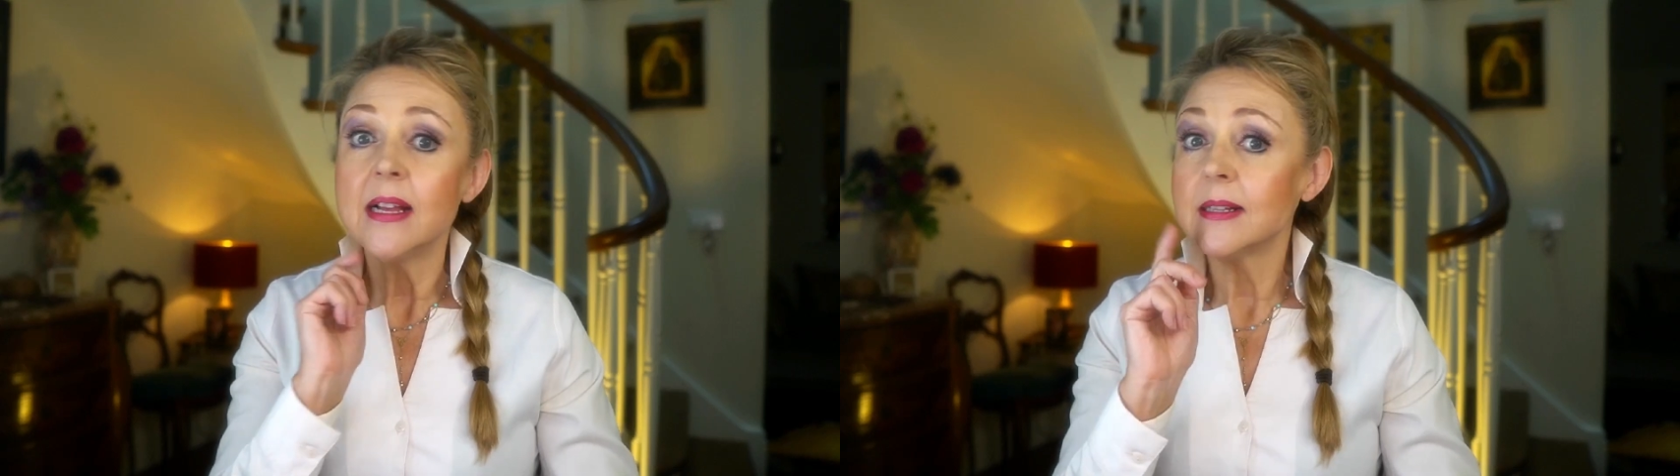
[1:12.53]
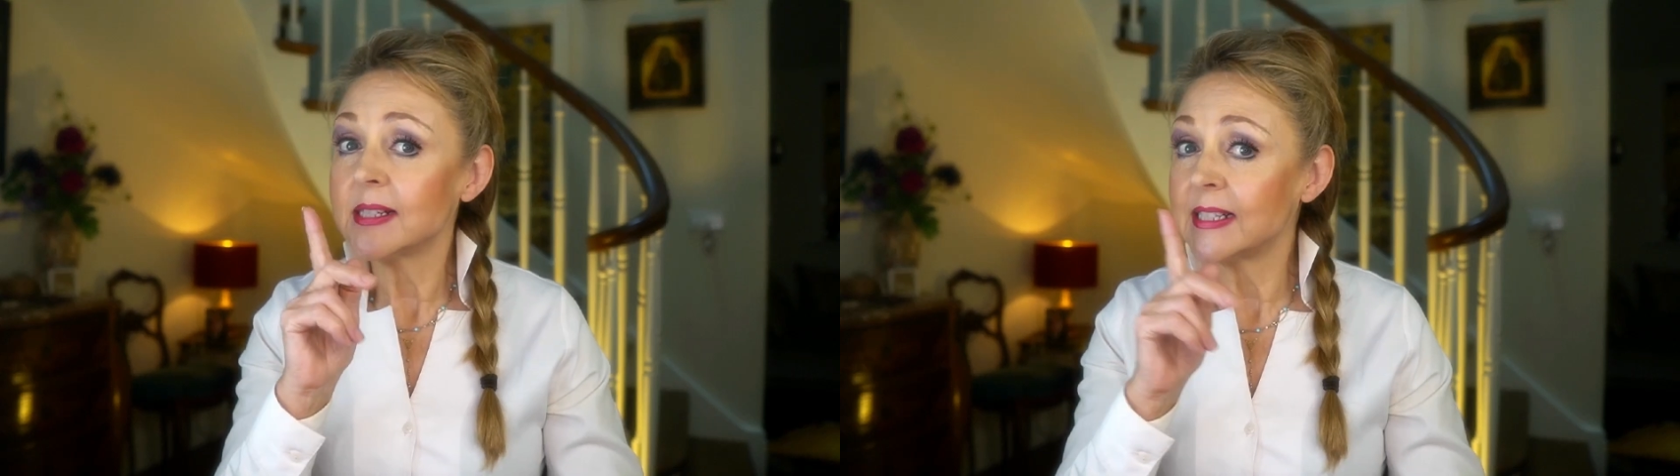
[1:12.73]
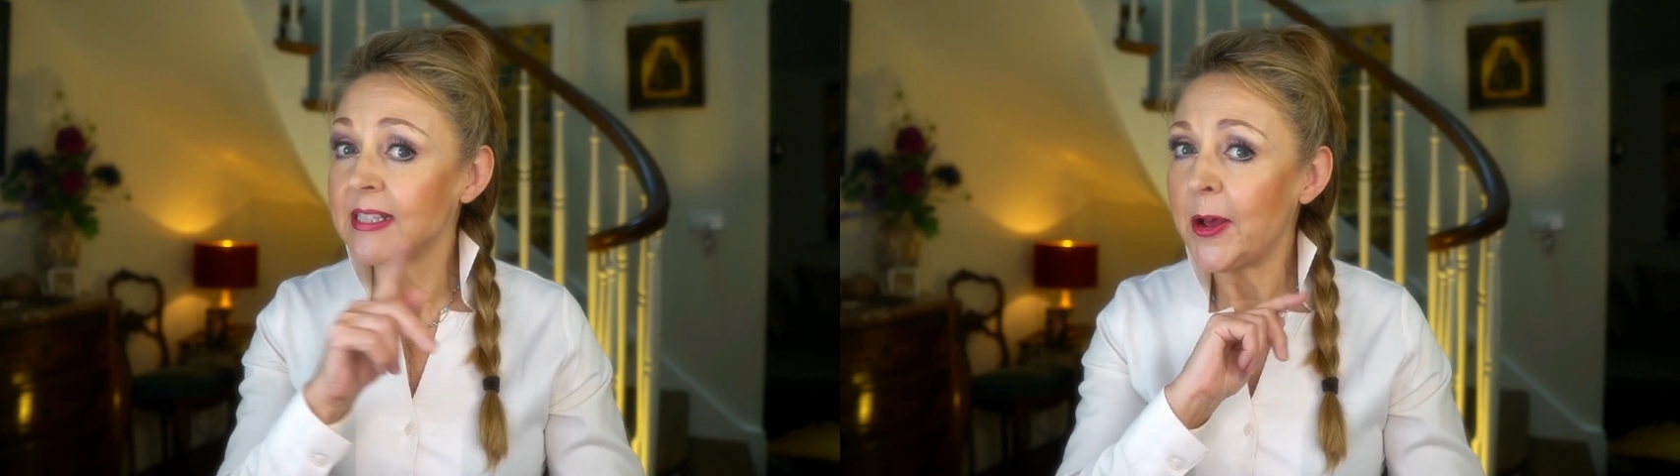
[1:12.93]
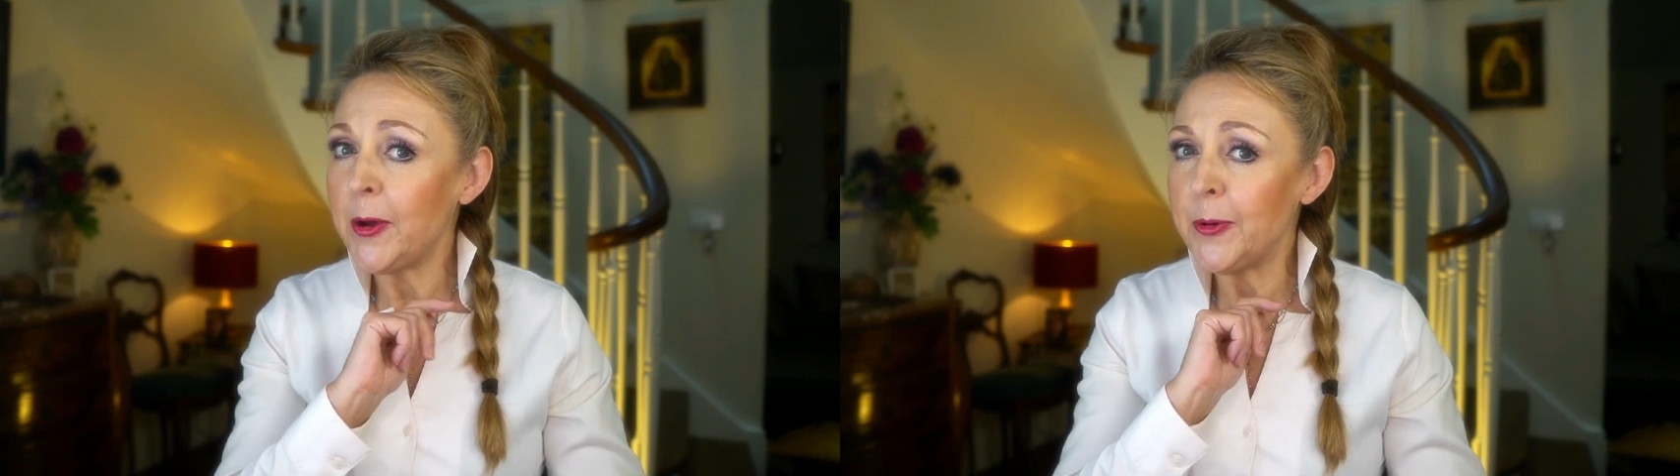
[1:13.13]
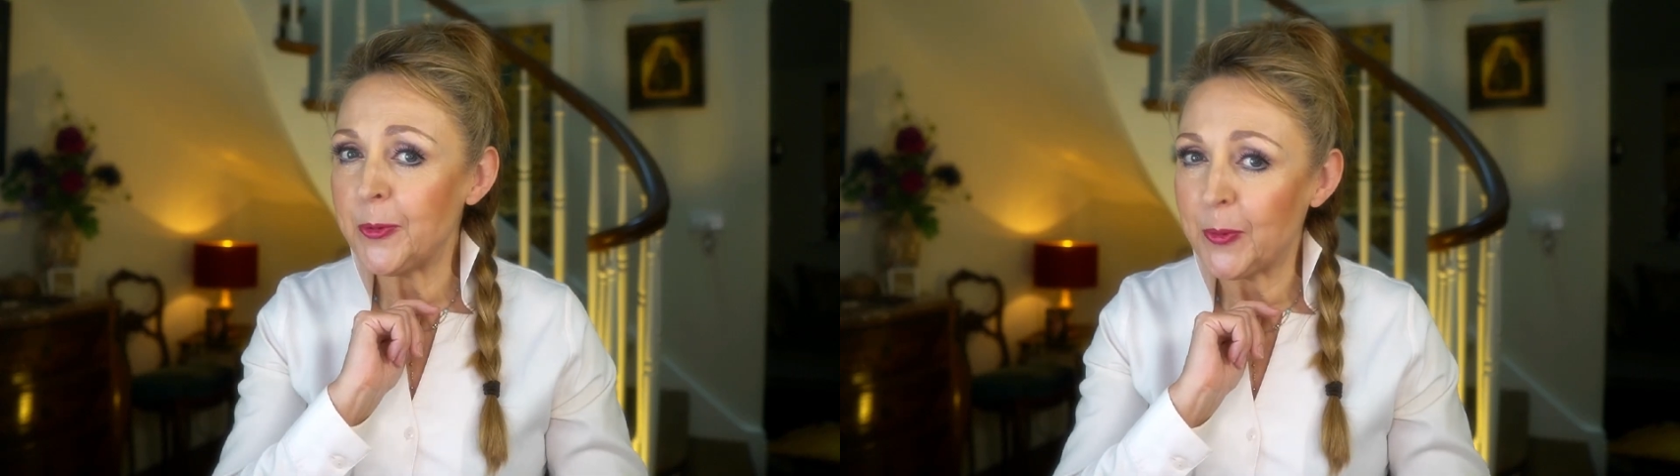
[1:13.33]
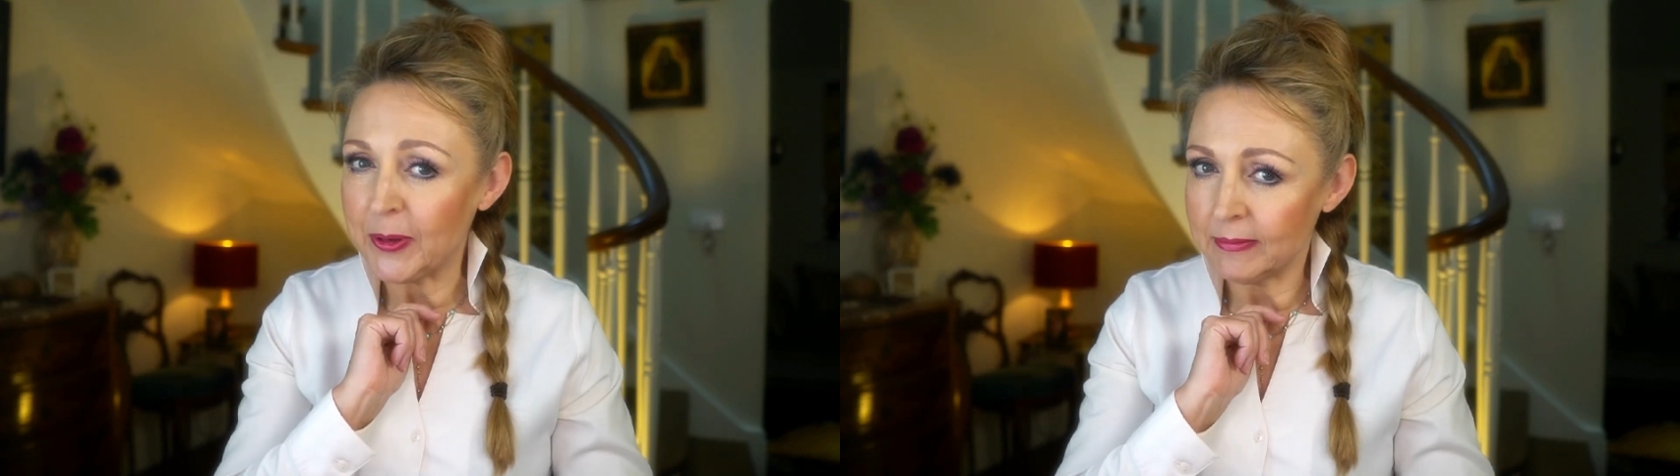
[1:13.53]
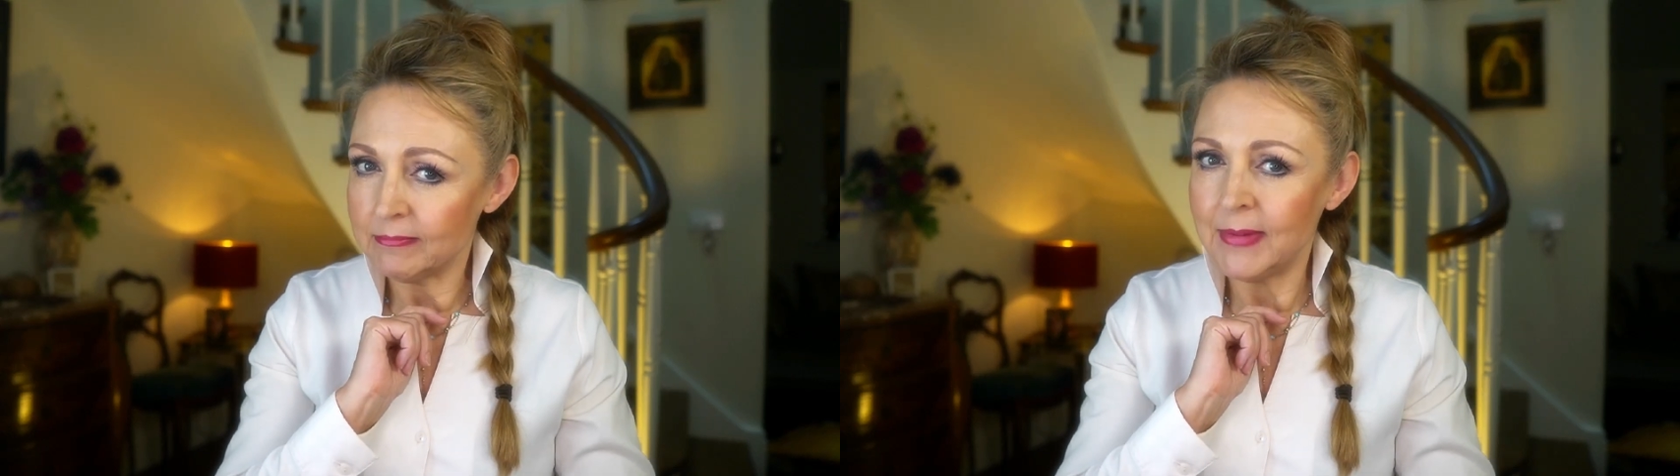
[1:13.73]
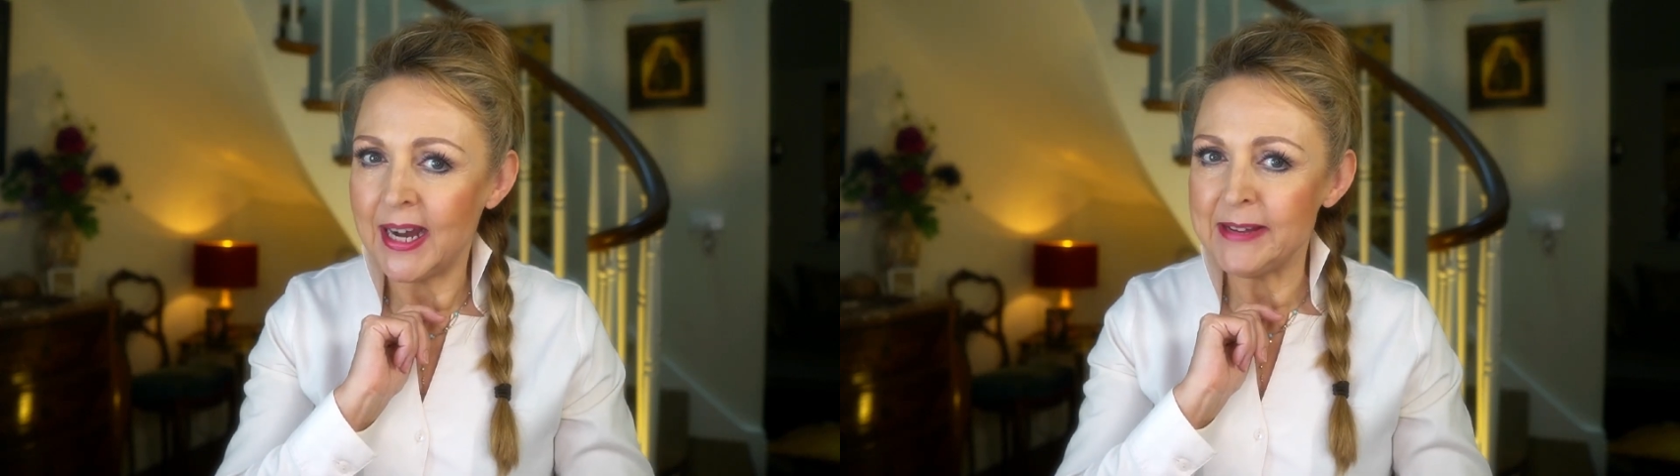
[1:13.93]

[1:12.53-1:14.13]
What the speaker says: So, my